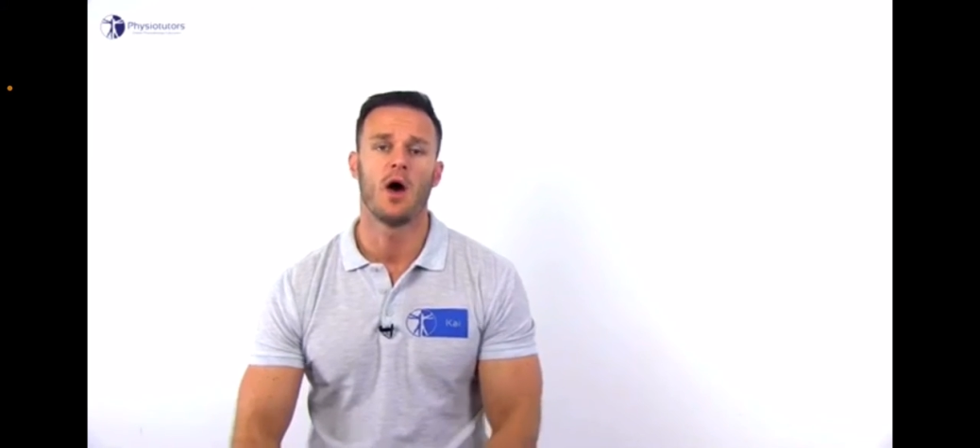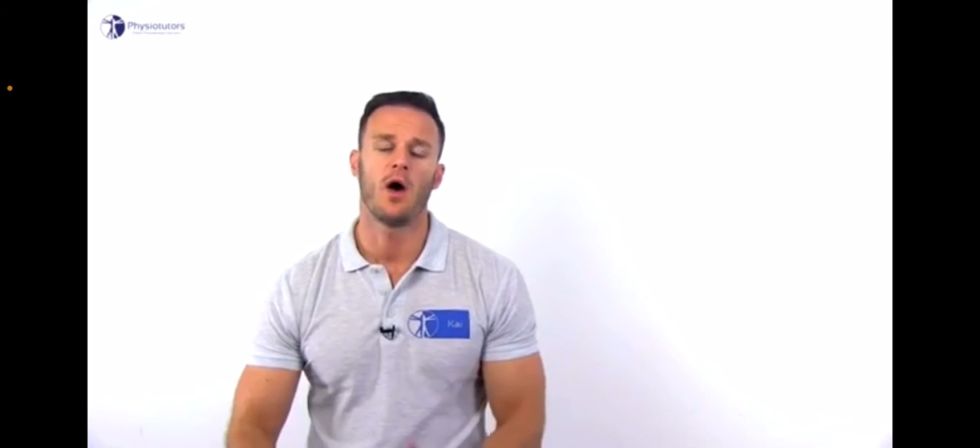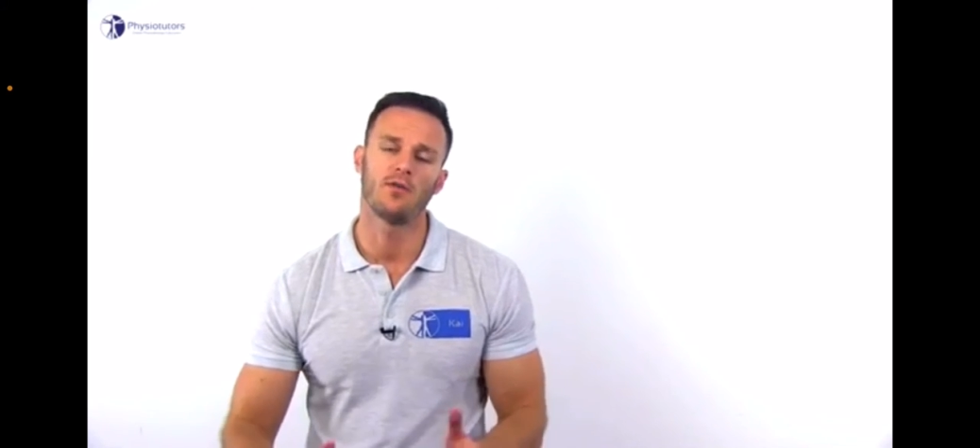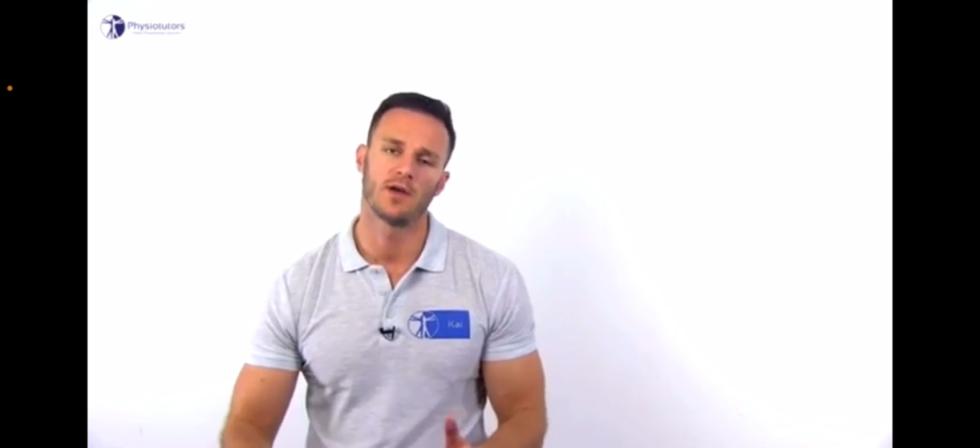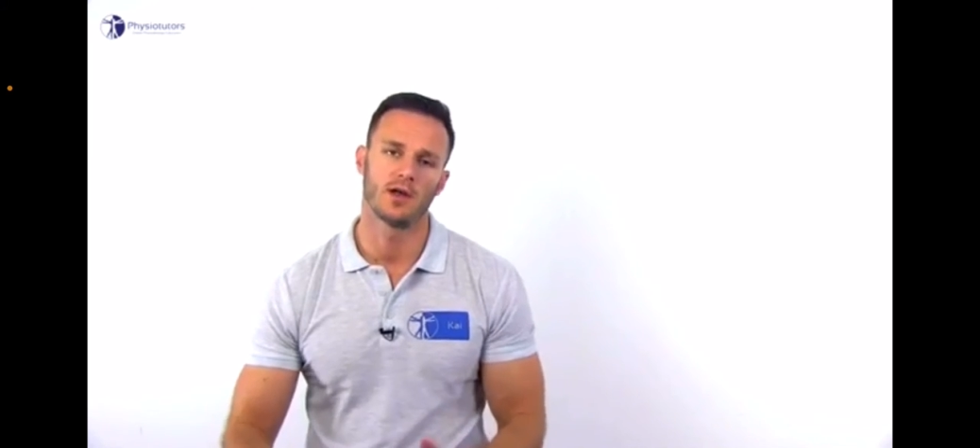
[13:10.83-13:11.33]

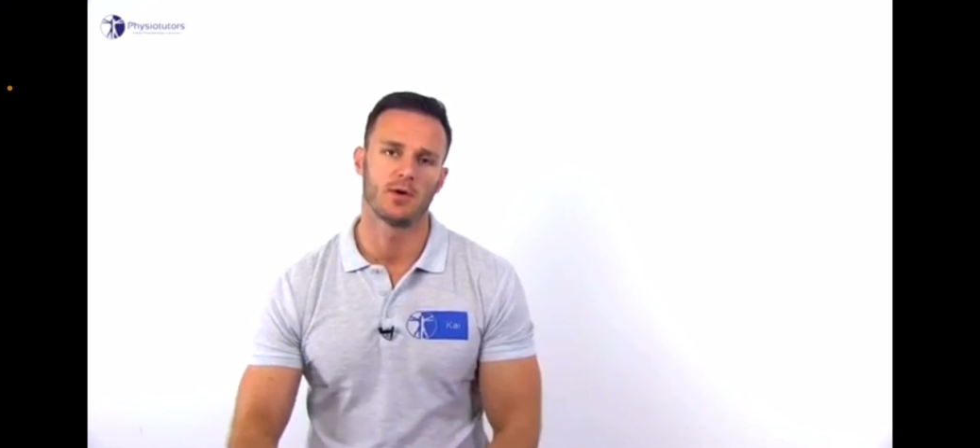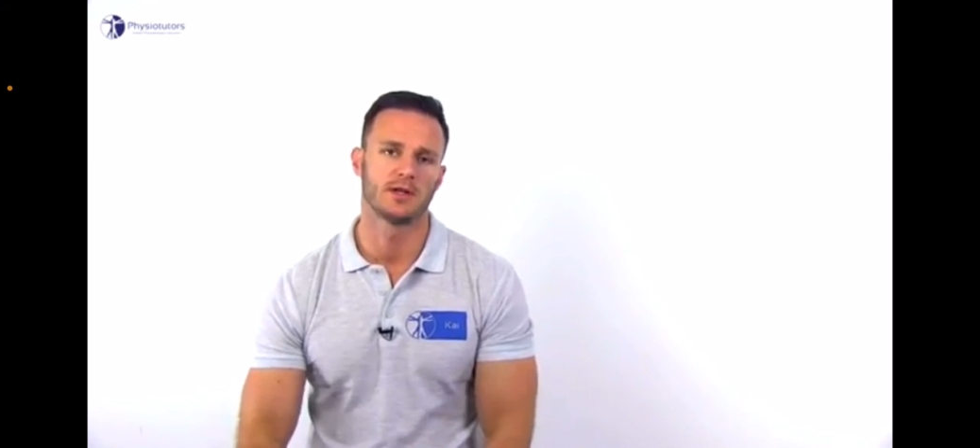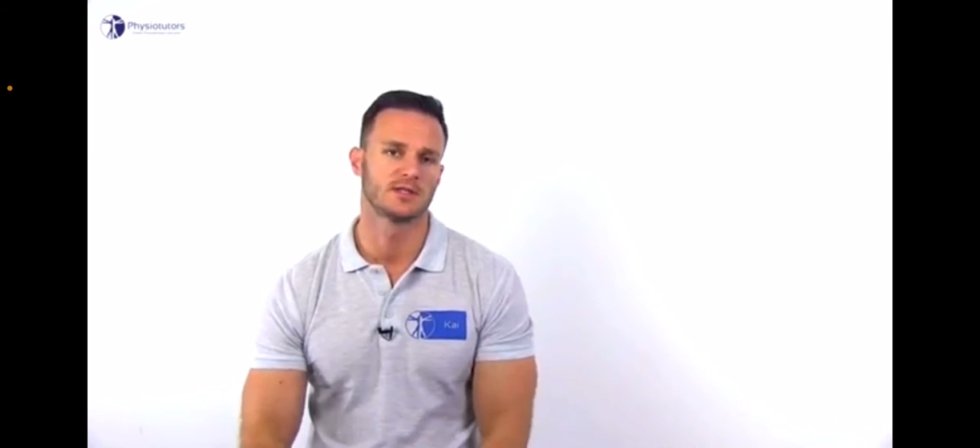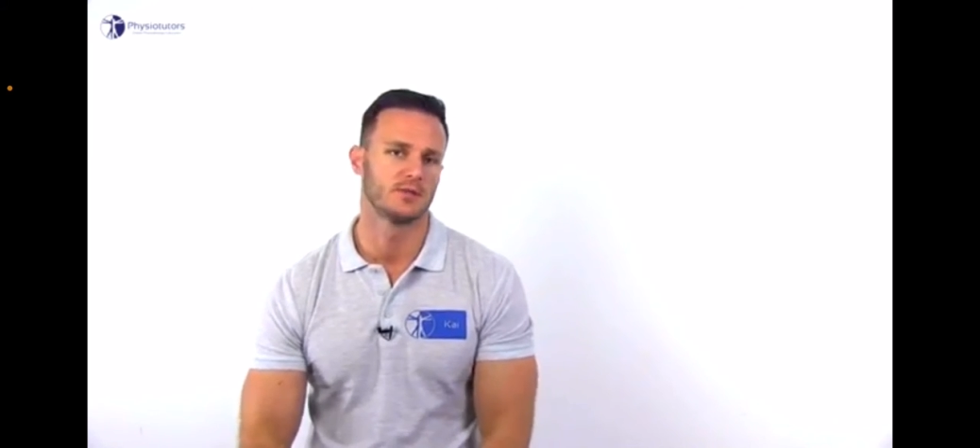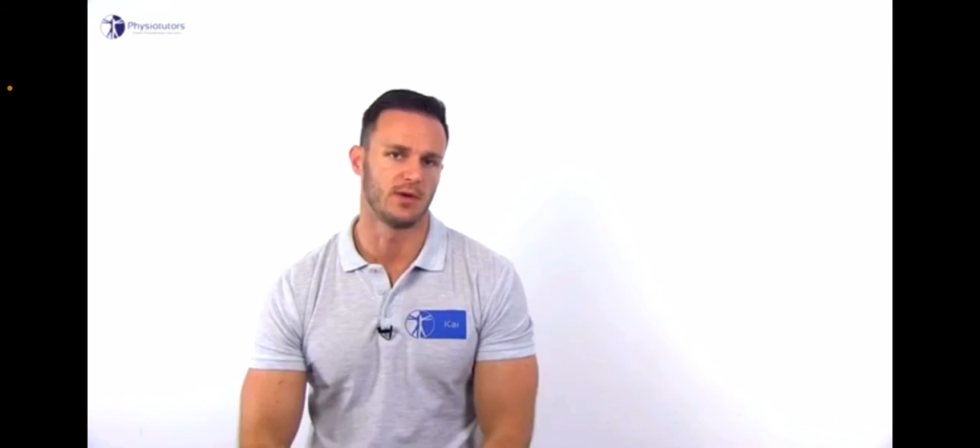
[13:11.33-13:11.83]
of elbow
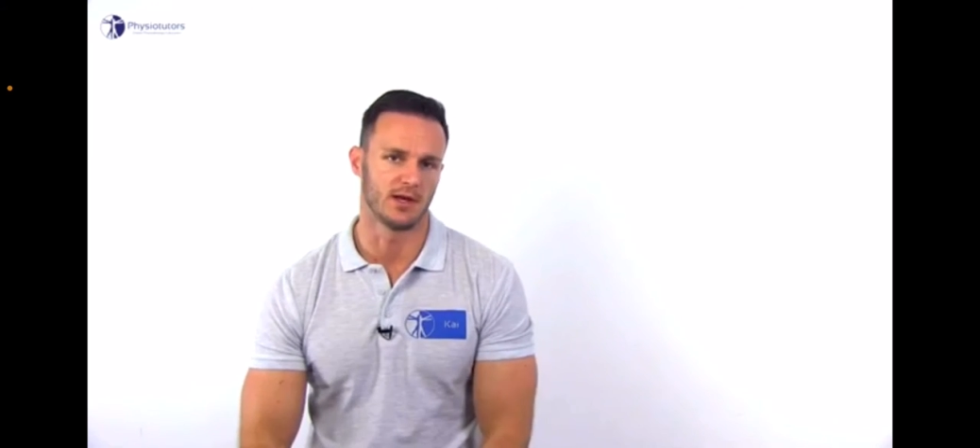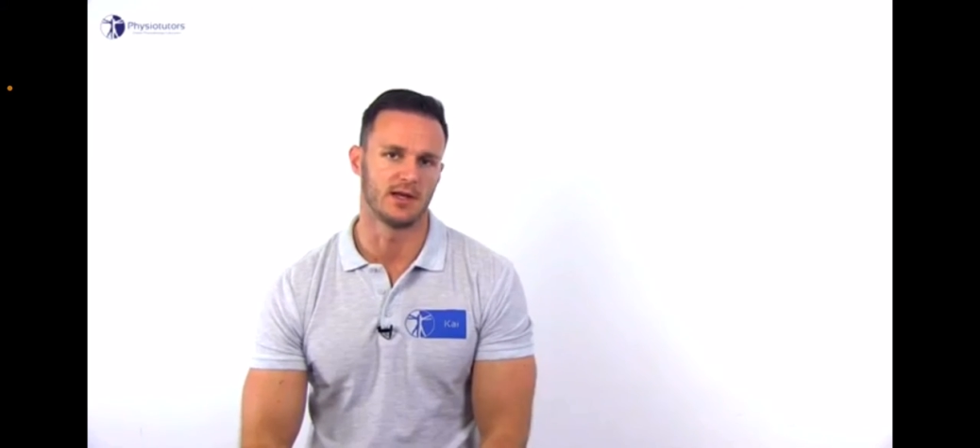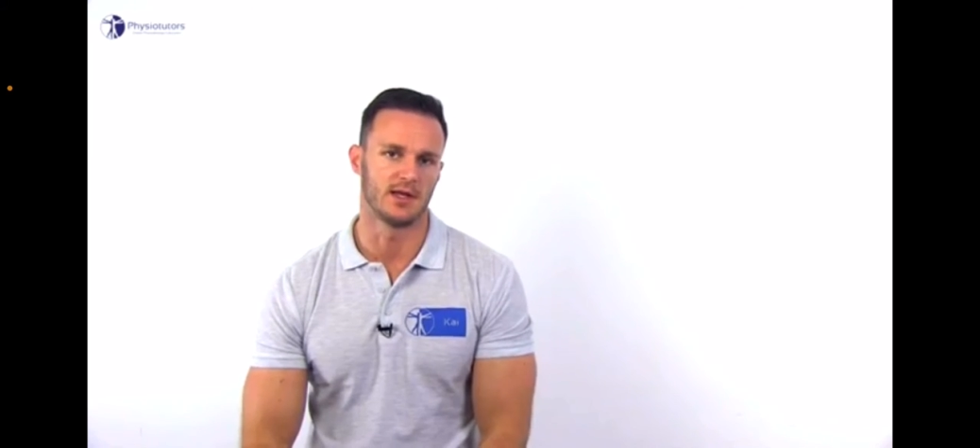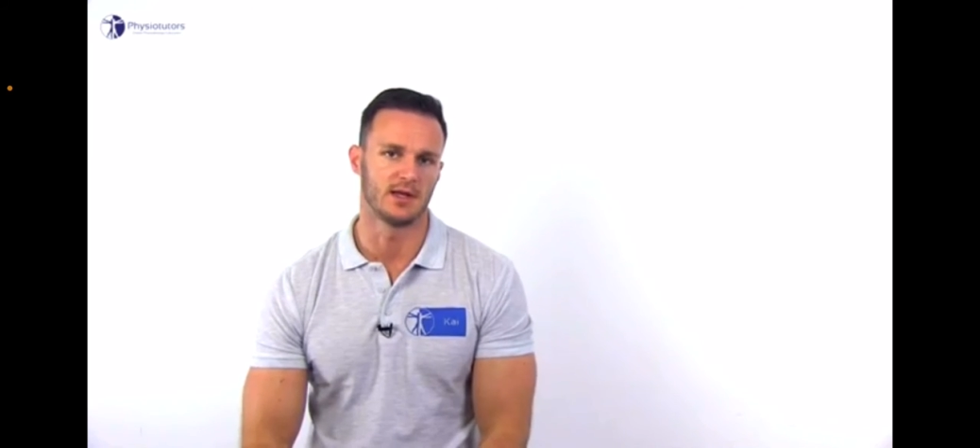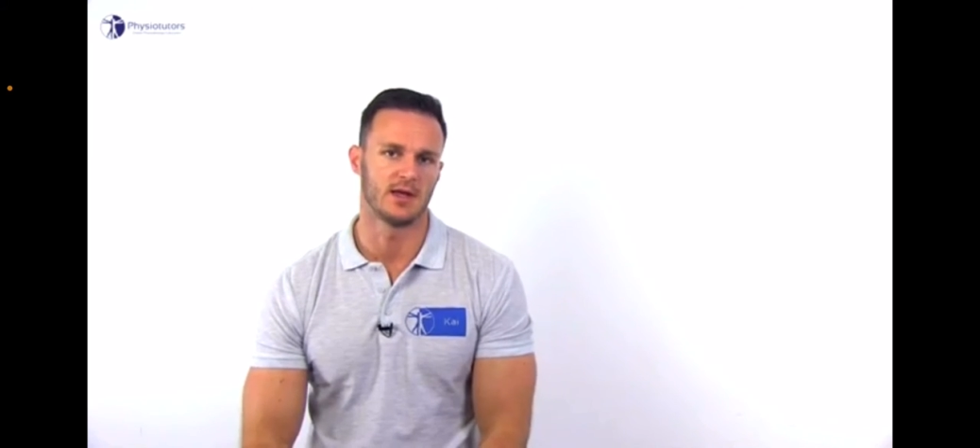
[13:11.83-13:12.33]
instability.